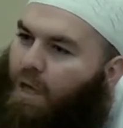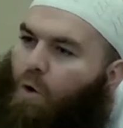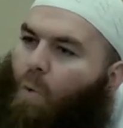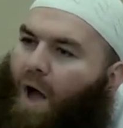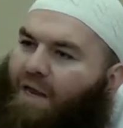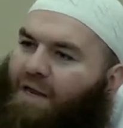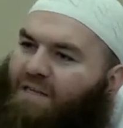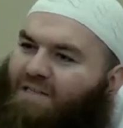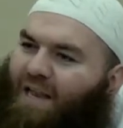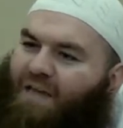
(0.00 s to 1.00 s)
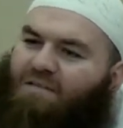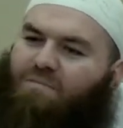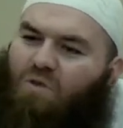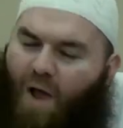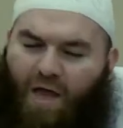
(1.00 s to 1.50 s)
Why did he select him
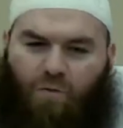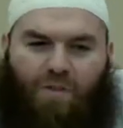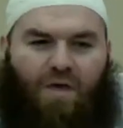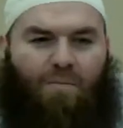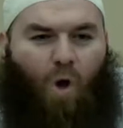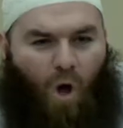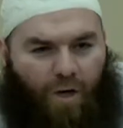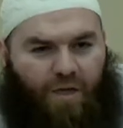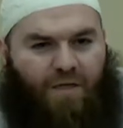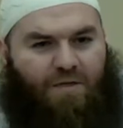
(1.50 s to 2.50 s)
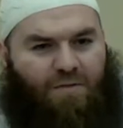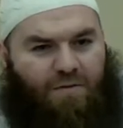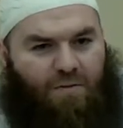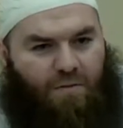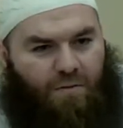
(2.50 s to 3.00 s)
to ride with him on his
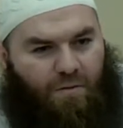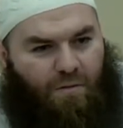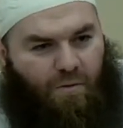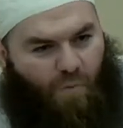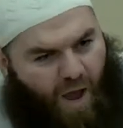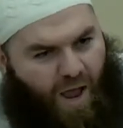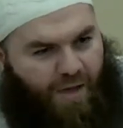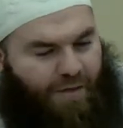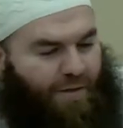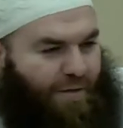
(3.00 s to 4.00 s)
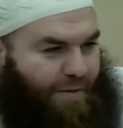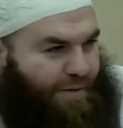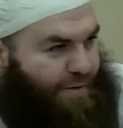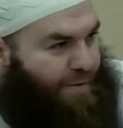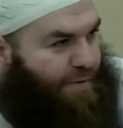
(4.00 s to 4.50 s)
ride?
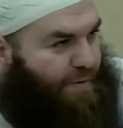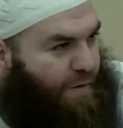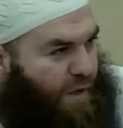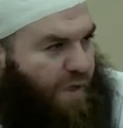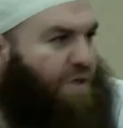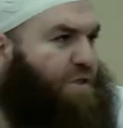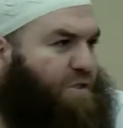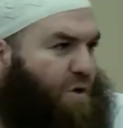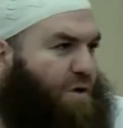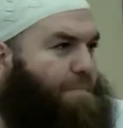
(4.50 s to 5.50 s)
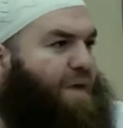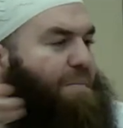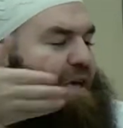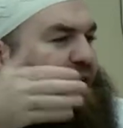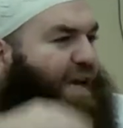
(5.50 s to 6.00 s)
He could have just told him, meet
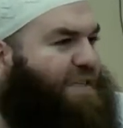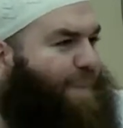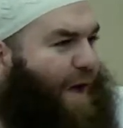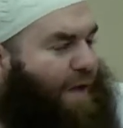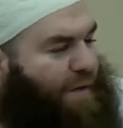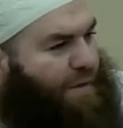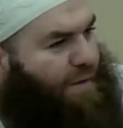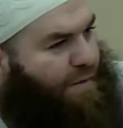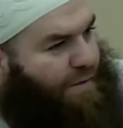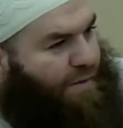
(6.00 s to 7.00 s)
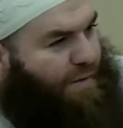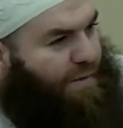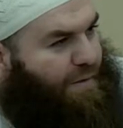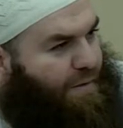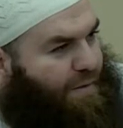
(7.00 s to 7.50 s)
me in that spot.
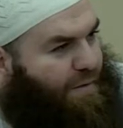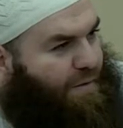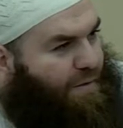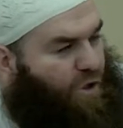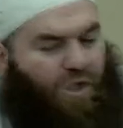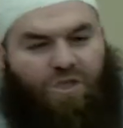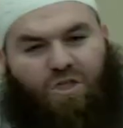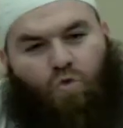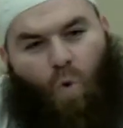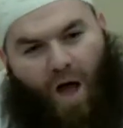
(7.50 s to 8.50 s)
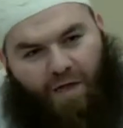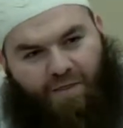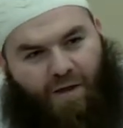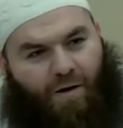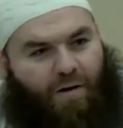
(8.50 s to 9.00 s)
You could just walk
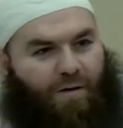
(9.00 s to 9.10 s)
there.